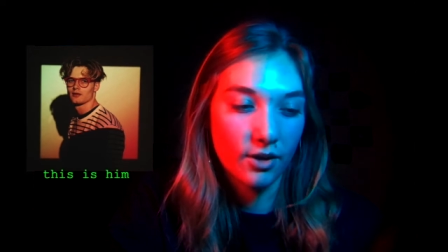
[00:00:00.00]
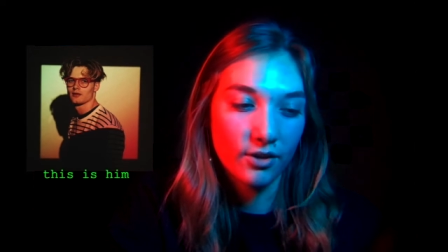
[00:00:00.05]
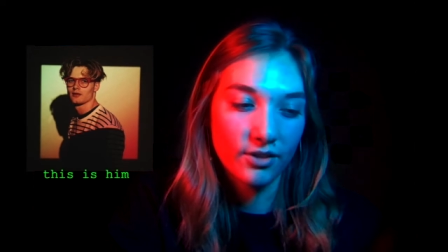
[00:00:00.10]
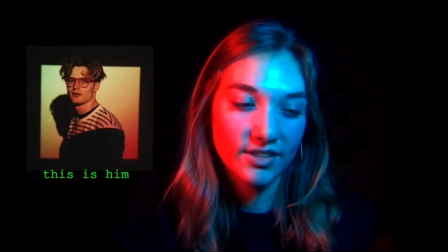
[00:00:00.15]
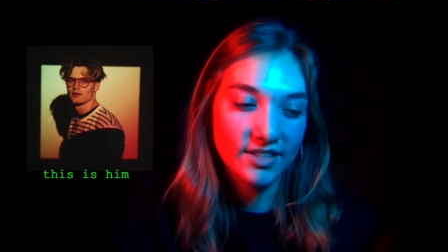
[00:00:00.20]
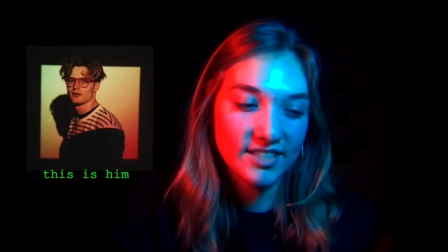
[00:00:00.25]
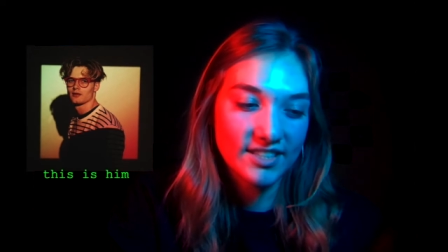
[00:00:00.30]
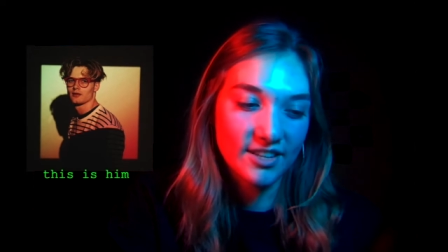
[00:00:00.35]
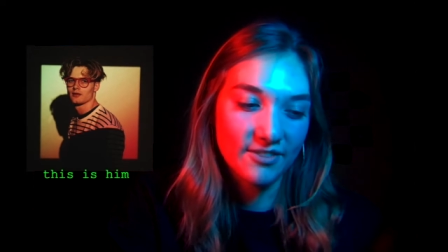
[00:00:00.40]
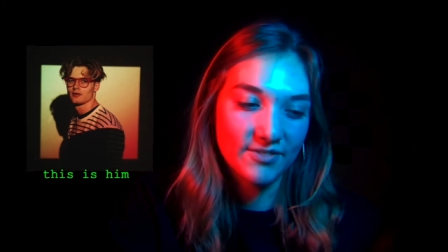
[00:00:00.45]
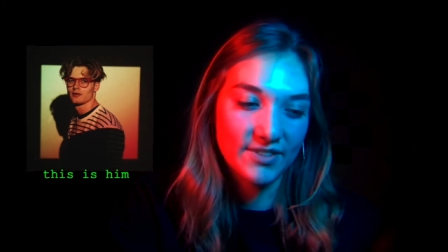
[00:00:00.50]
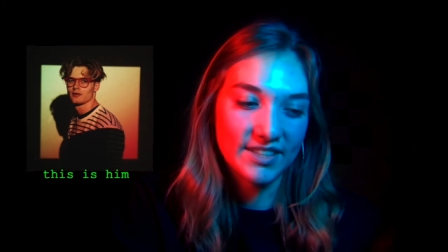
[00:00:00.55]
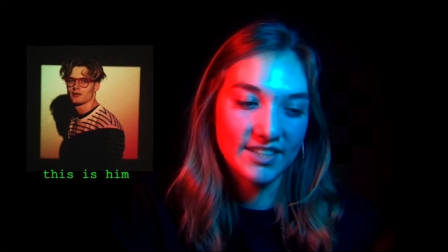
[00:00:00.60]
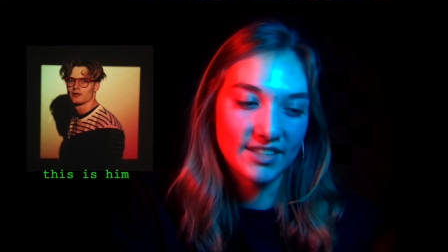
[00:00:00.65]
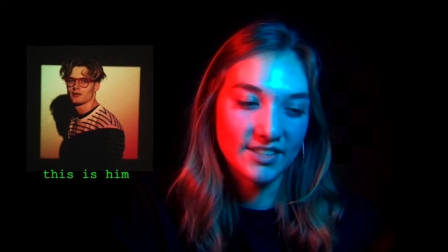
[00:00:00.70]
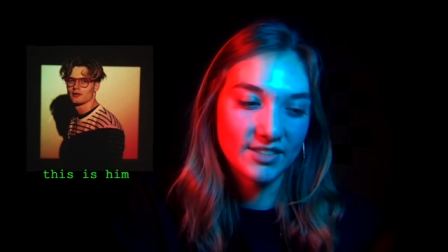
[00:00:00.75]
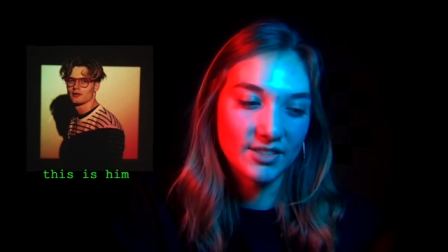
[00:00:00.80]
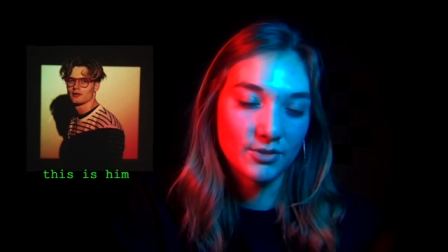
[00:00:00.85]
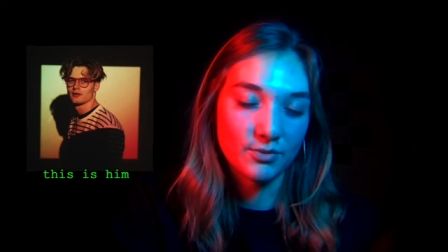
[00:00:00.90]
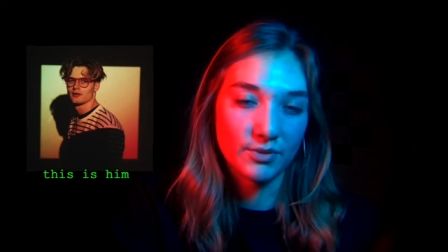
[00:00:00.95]
All the stuff he
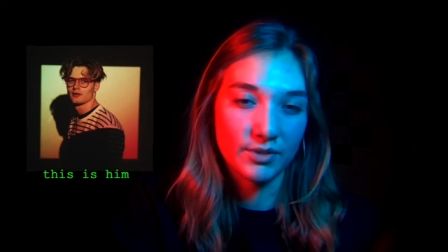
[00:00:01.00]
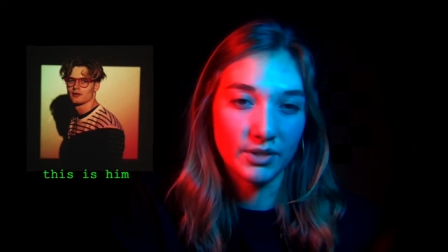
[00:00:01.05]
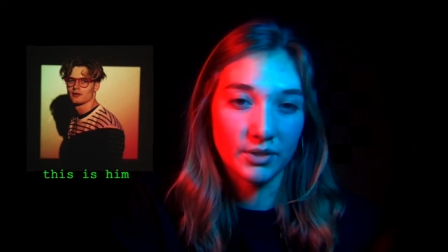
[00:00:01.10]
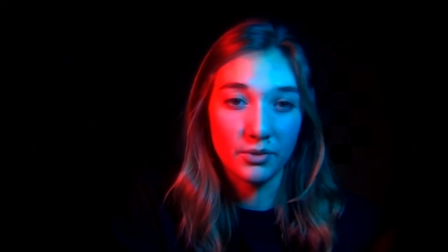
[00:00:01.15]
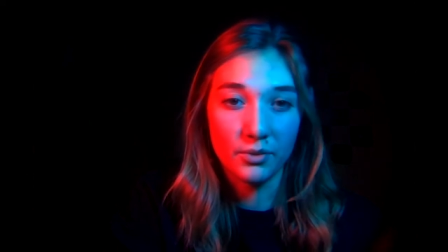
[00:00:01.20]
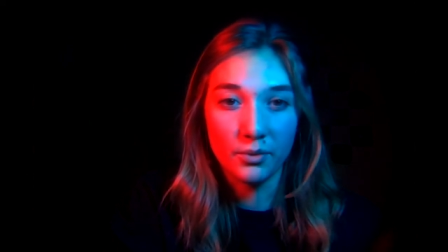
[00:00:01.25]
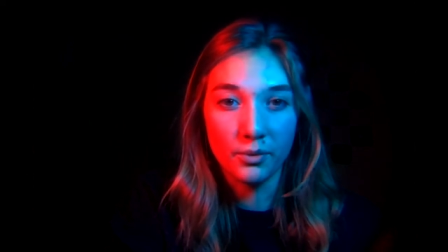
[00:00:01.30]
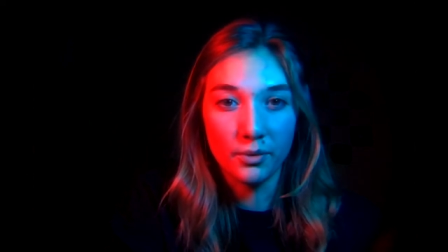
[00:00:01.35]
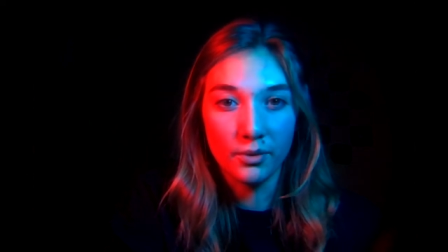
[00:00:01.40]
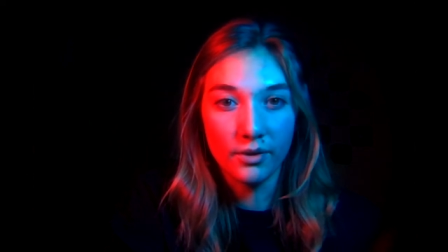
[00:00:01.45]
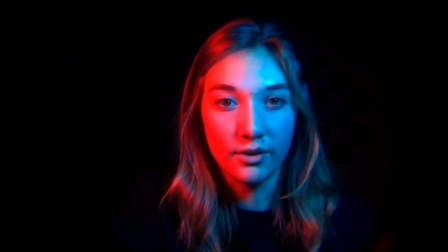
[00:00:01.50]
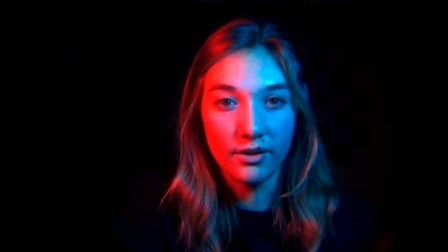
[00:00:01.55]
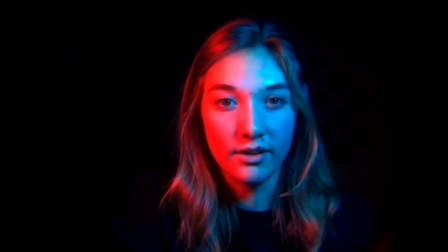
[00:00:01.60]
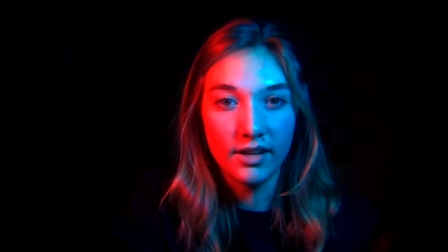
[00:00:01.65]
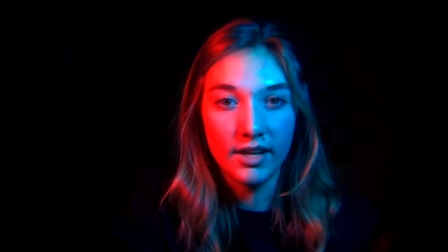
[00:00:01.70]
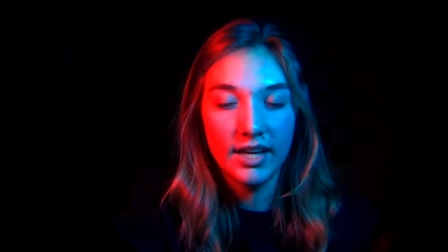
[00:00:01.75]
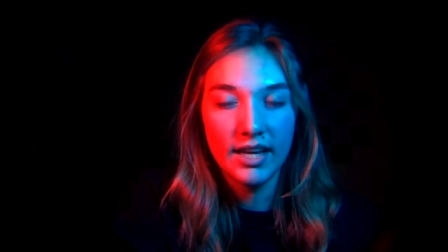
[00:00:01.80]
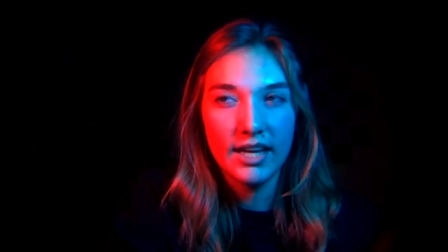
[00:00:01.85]
does is really cool.